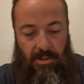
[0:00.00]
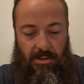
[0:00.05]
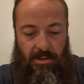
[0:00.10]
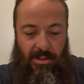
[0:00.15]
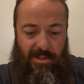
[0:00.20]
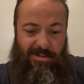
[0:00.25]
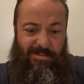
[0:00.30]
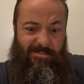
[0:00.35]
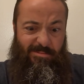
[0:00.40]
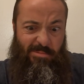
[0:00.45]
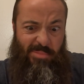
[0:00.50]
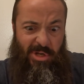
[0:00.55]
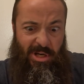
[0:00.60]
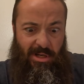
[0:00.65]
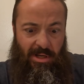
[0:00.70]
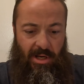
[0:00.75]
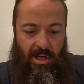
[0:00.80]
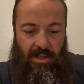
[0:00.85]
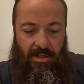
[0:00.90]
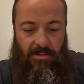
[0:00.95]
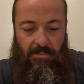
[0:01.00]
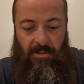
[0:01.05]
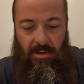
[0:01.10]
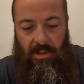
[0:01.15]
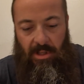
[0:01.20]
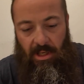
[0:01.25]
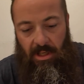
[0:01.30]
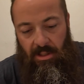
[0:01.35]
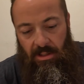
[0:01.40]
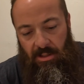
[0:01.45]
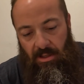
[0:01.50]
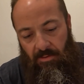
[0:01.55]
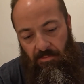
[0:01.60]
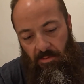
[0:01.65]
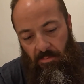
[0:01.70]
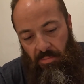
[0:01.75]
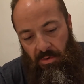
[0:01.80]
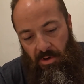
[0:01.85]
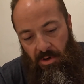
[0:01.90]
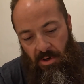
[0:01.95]
So just pay attention when you take stuff
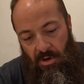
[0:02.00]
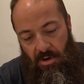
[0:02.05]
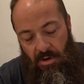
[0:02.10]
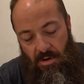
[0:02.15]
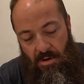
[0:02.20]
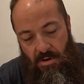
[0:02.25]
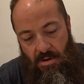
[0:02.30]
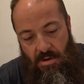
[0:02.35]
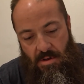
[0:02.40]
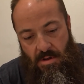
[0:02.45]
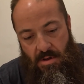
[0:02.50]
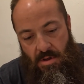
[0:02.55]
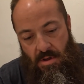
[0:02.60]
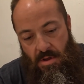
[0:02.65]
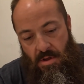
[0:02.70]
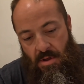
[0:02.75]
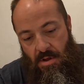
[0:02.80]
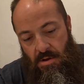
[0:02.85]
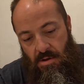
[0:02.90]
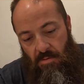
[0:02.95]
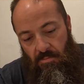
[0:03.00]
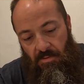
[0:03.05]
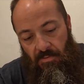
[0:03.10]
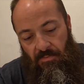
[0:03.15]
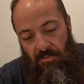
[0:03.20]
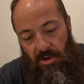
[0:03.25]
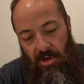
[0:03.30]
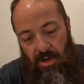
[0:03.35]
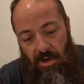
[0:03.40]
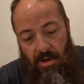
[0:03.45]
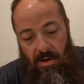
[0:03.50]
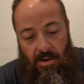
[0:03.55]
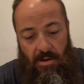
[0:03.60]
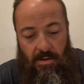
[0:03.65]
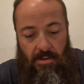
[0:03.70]
apart. You'll be fine.